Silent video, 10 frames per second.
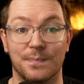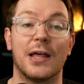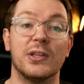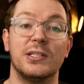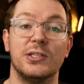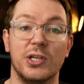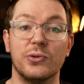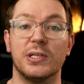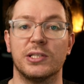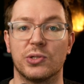Now this is
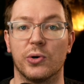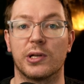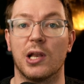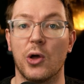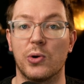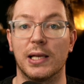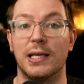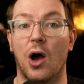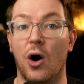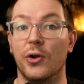usually stored
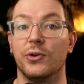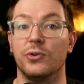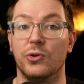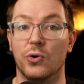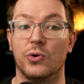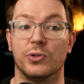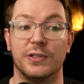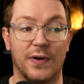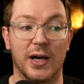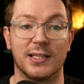locally on your
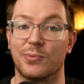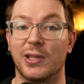device,